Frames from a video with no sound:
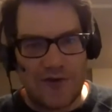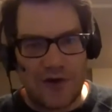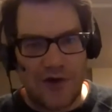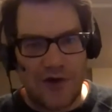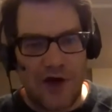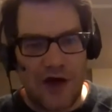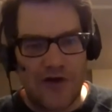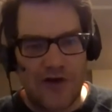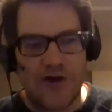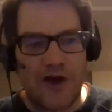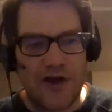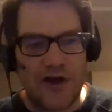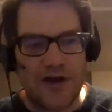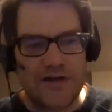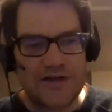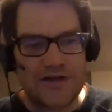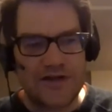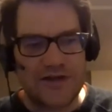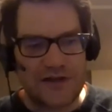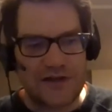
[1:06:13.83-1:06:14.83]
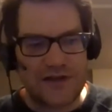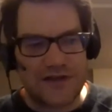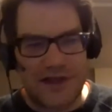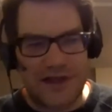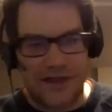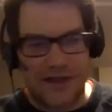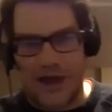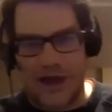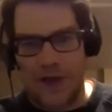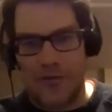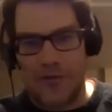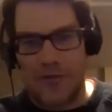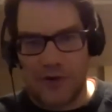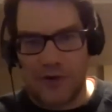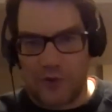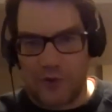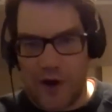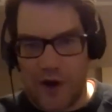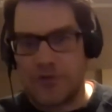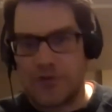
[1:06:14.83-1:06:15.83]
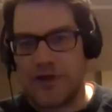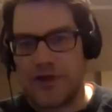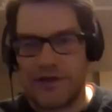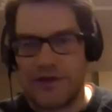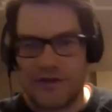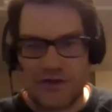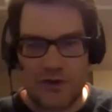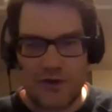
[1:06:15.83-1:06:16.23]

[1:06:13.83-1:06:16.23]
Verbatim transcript: and not necessarily saying like, I'm going to replicate